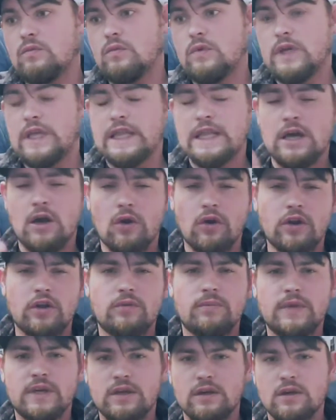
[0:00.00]
in the
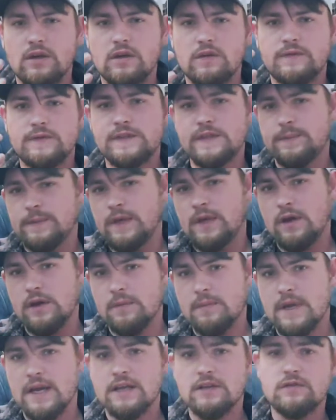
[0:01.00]
argument of
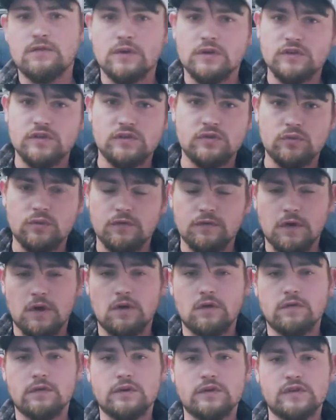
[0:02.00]
semi-automatics versus
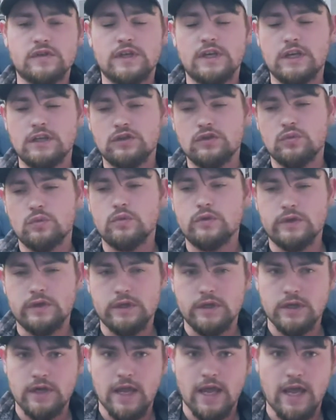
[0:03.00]
revolvers, each
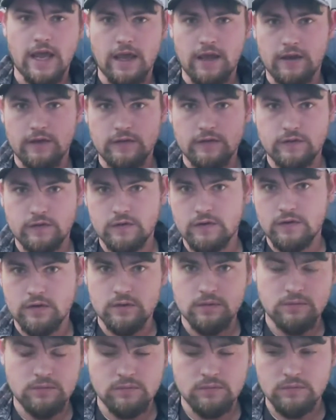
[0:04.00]
one has,
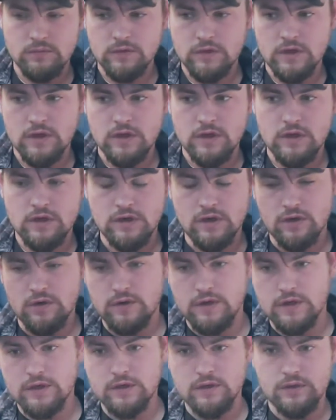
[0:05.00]

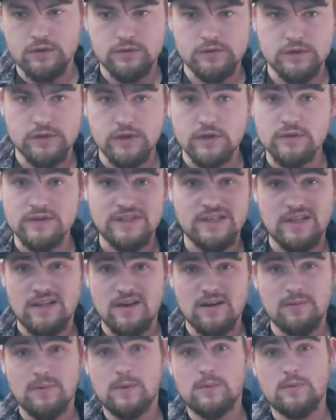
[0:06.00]
their do's and don'ts. And a lot
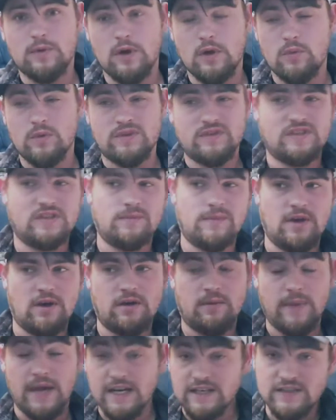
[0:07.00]
of people go, well,
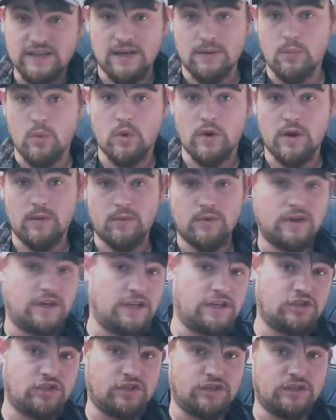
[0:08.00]
semi-automatics got more
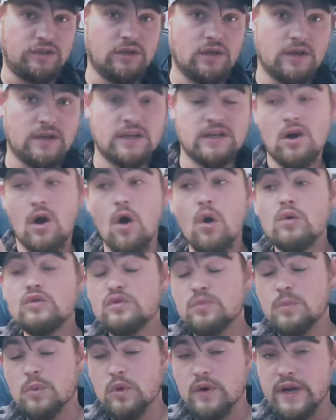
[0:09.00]
ammunition,
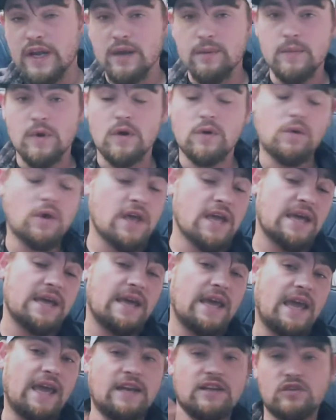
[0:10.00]
holds more ammo,
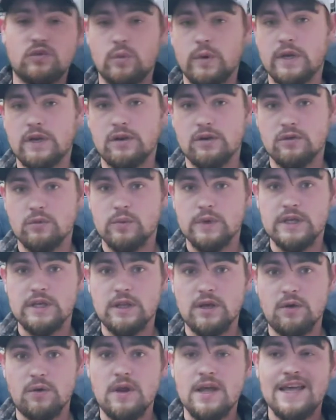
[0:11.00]
and it's quicker to
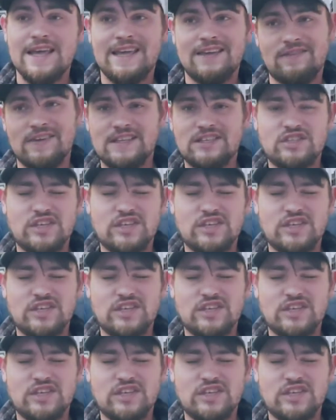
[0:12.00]
reload. If it